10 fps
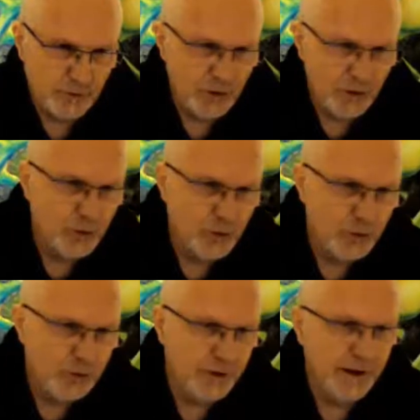No, it's good
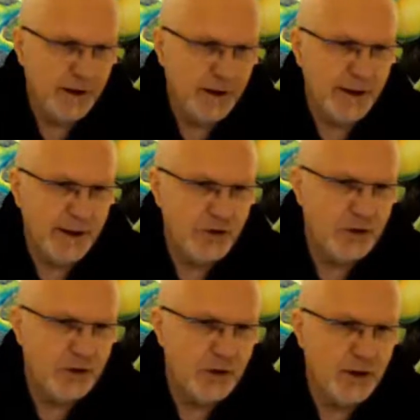for now. Angie,
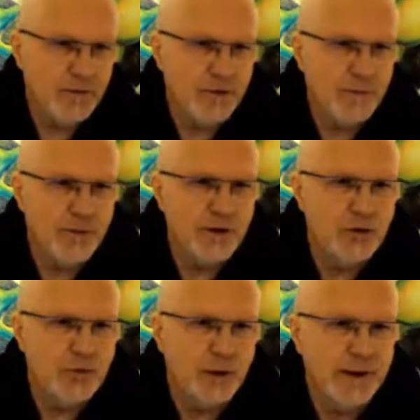you have something in
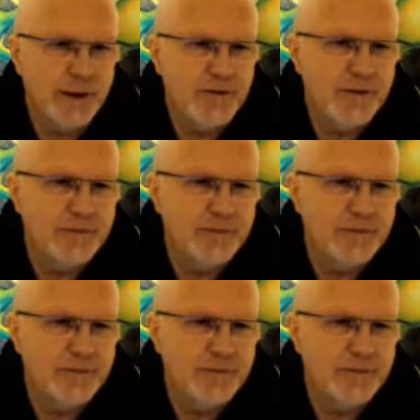your mind?